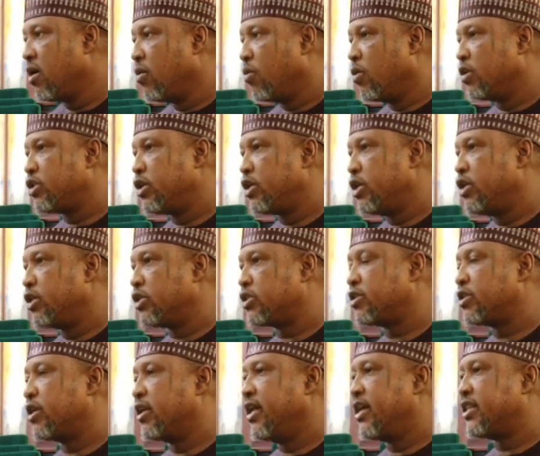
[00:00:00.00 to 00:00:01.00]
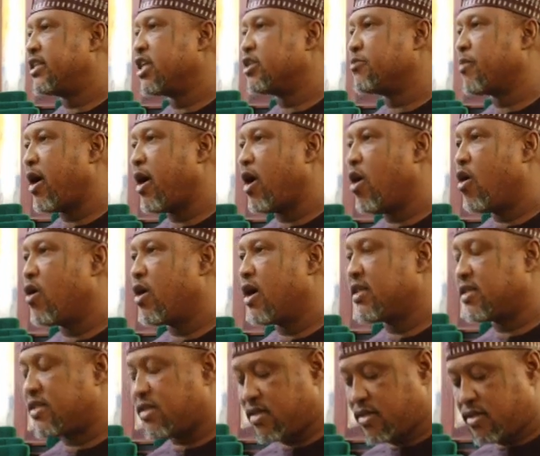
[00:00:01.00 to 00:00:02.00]
which is latest by
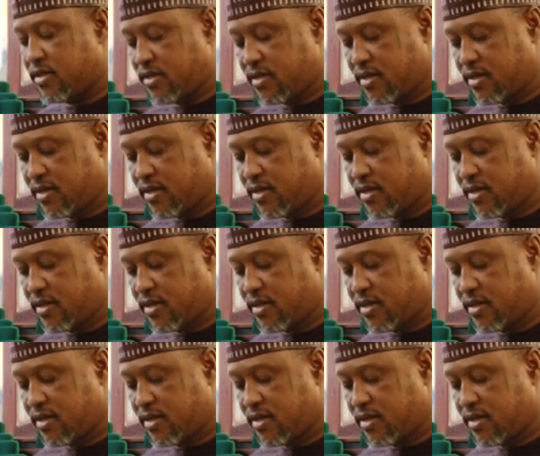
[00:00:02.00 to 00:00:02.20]
August,